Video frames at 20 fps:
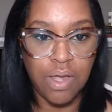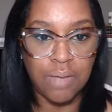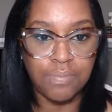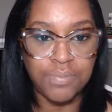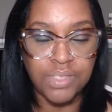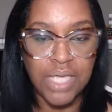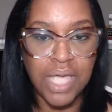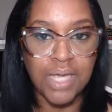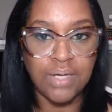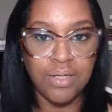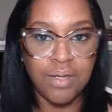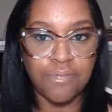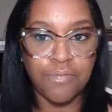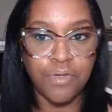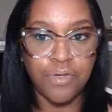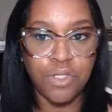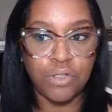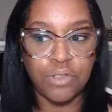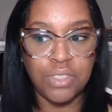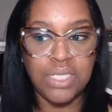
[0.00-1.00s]
signed up for
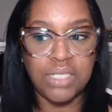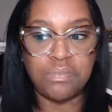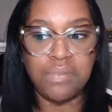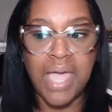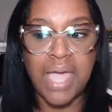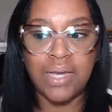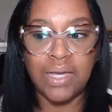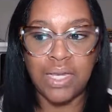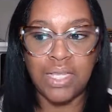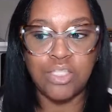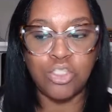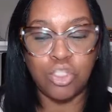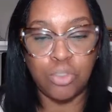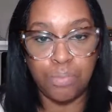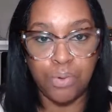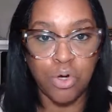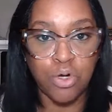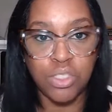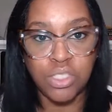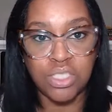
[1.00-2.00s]
your lead magnet is the
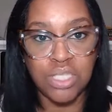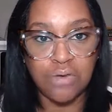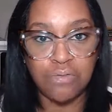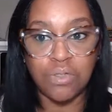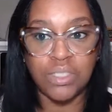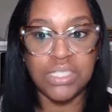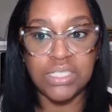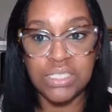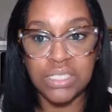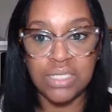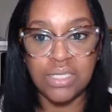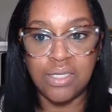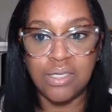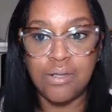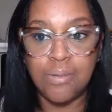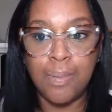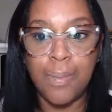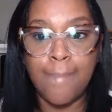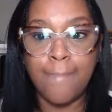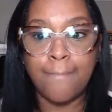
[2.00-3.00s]
person that really did
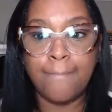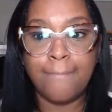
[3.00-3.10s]
it,